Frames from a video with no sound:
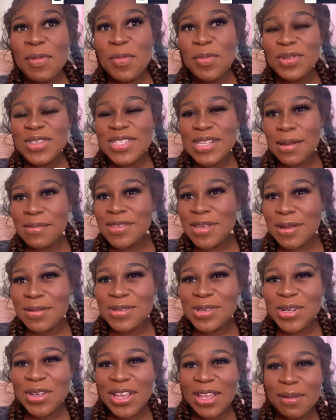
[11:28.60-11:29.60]
sometimes
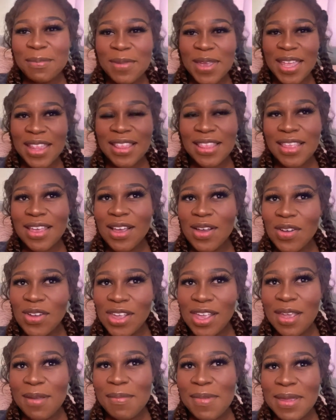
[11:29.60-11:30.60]
look at me and think,
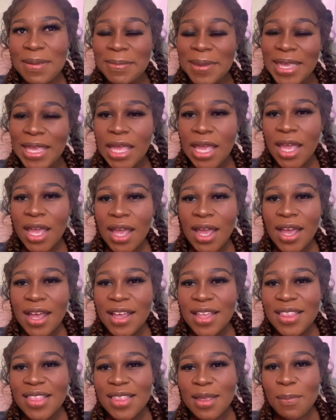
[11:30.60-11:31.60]
okay, maybe
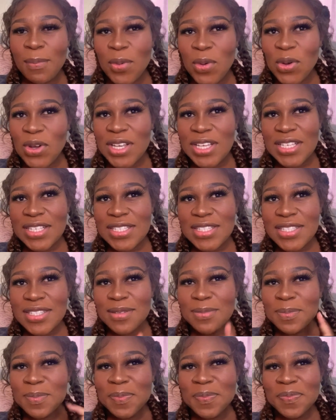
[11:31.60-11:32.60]
the boys,
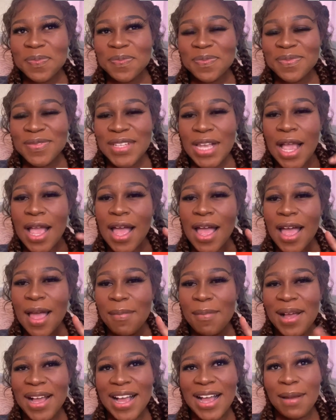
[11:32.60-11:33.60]

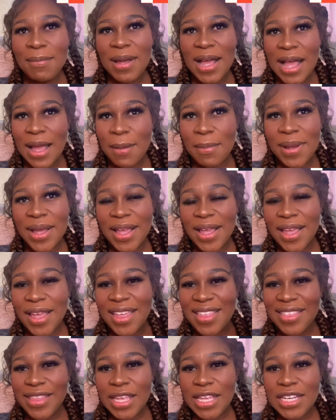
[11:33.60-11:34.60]
abagababa.
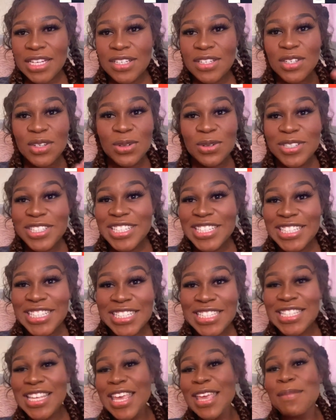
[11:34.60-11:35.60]
And then, you know, she
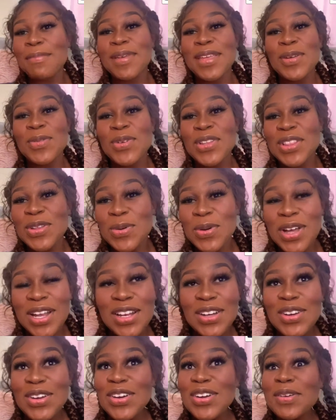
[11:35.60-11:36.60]
just came in with the
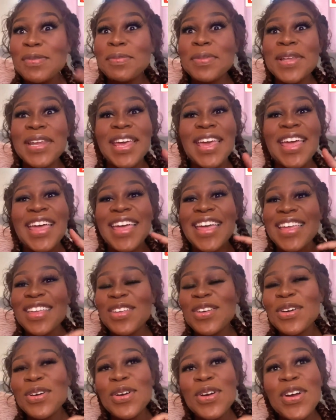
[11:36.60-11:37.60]
one girl. But hey,
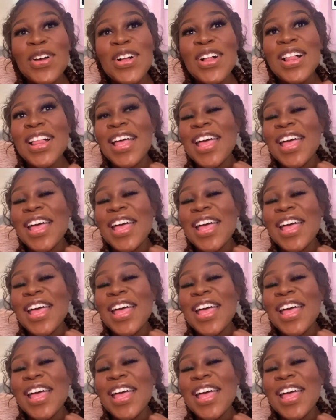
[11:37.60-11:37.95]
your girl